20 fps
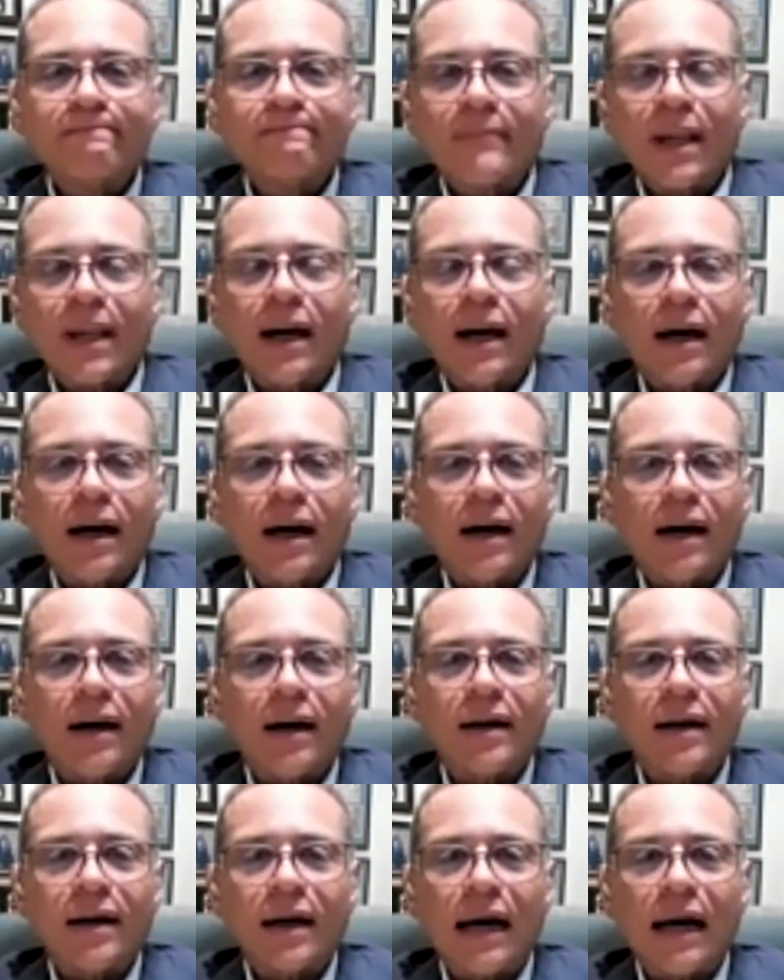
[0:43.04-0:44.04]

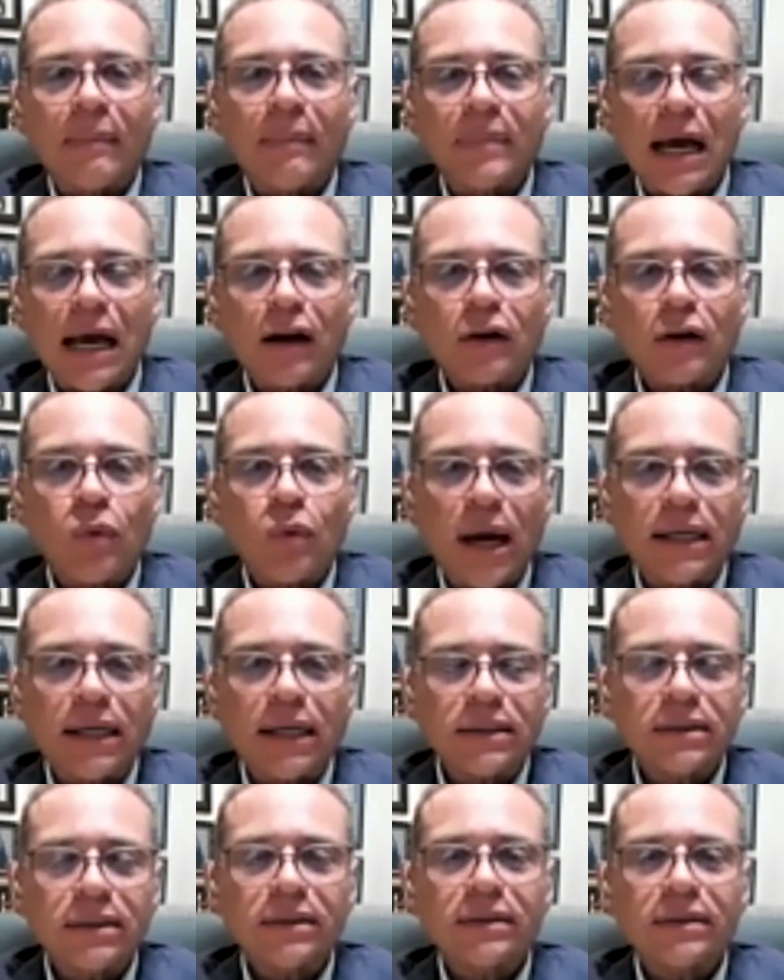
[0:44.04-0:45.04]
I'm not quite
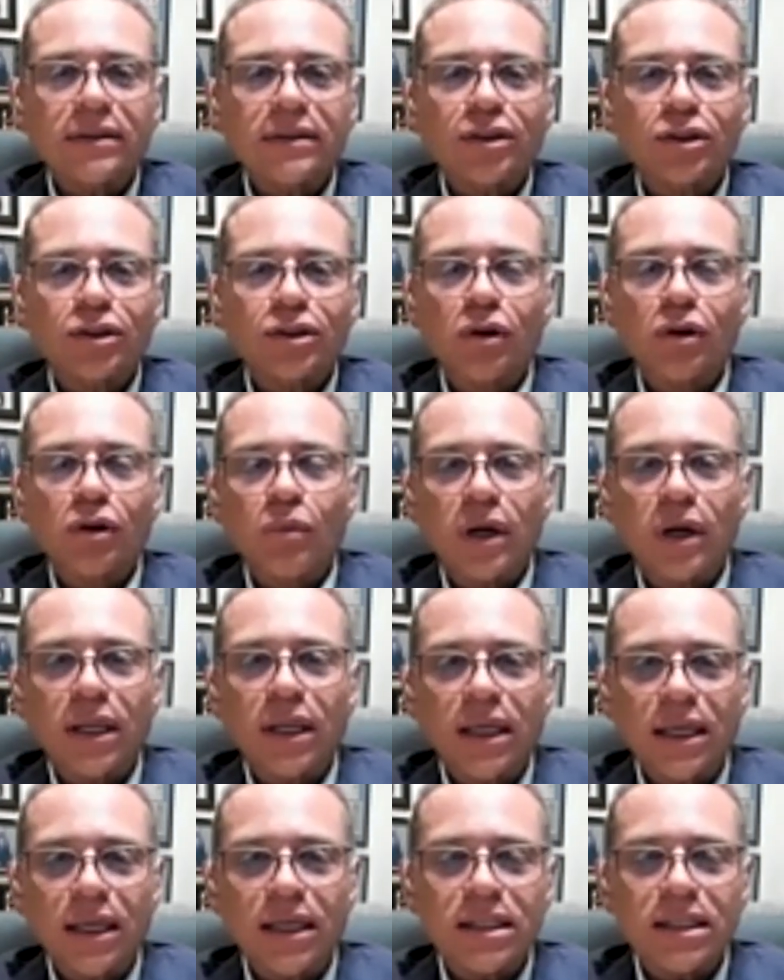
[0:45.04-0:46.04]
sure what
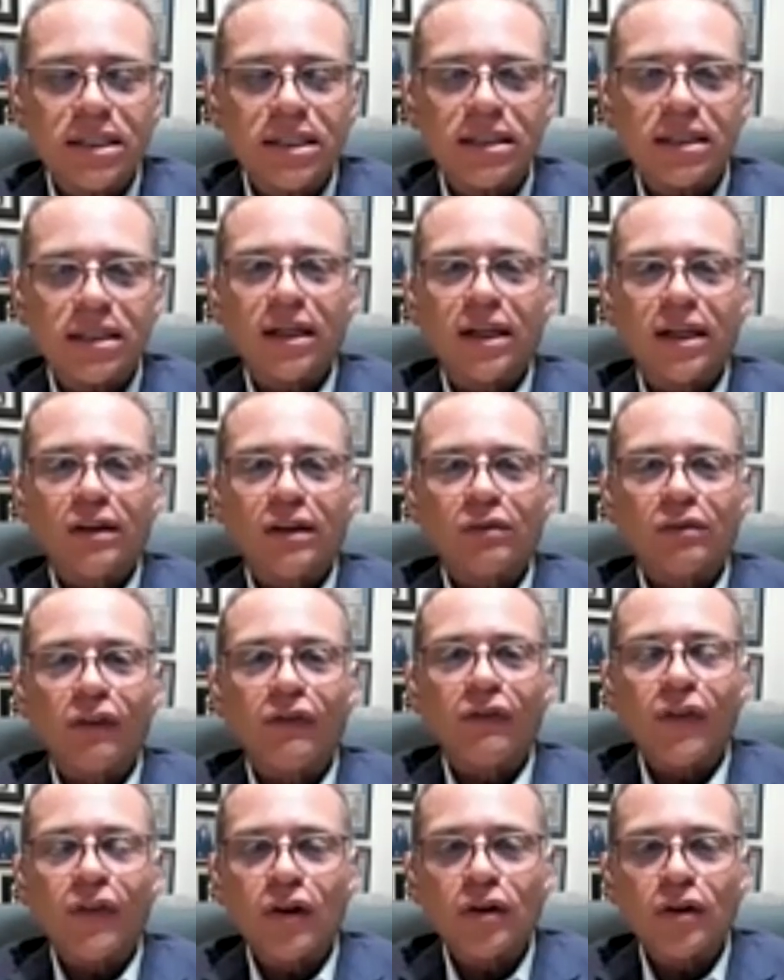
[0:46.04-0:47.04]
he is
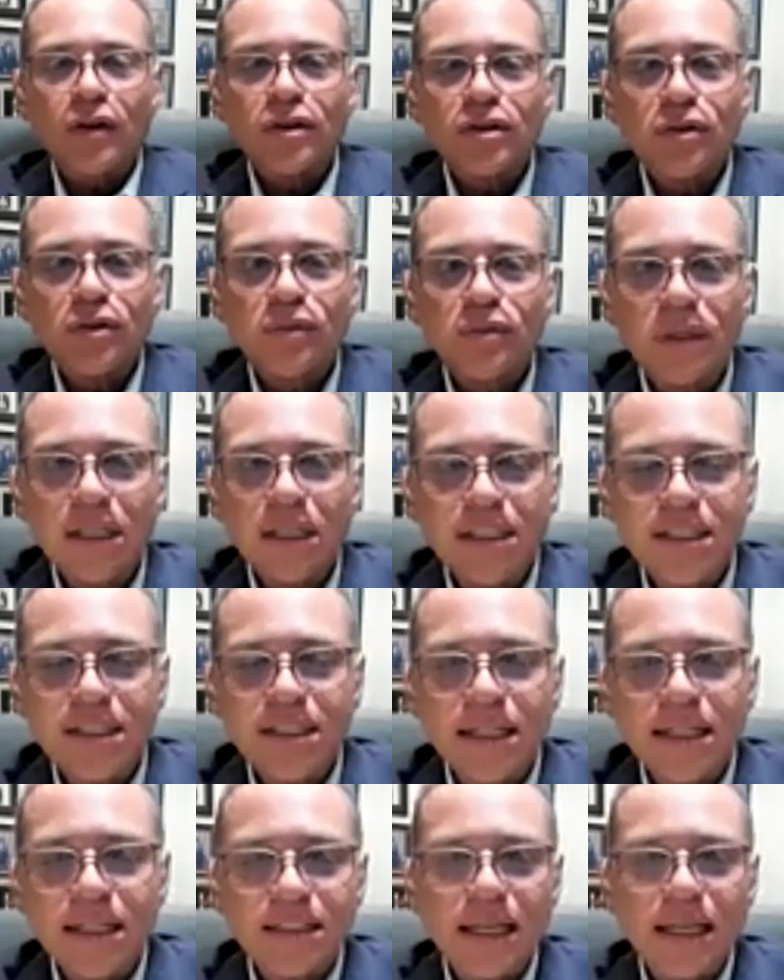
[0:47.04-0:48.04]
referring to when he
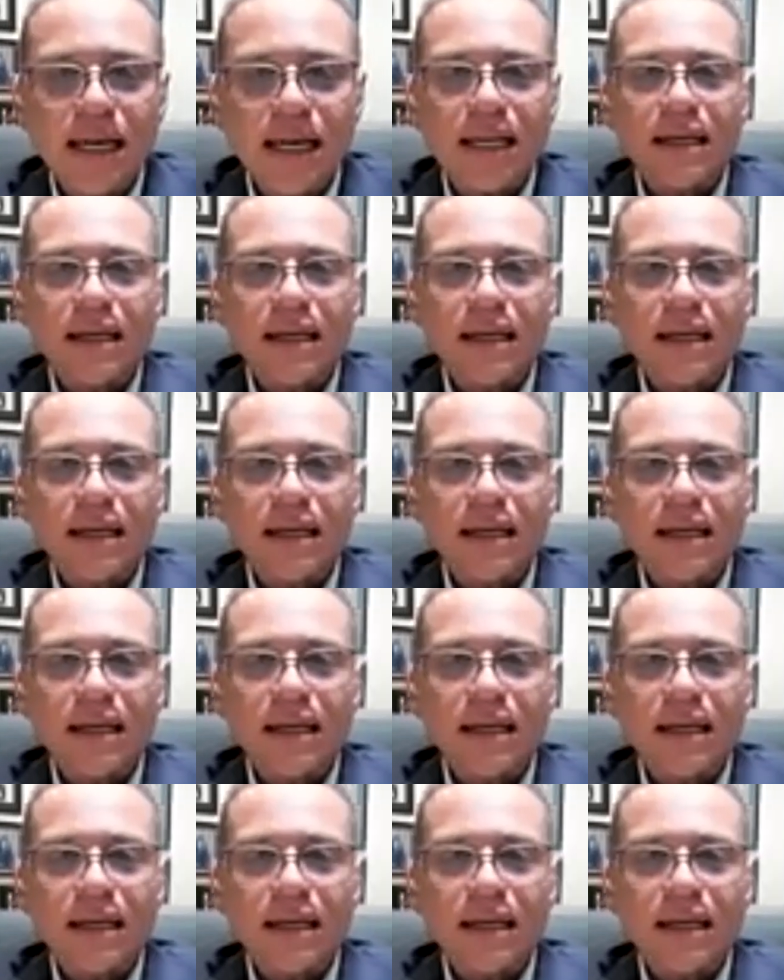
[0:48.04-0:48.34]
says that.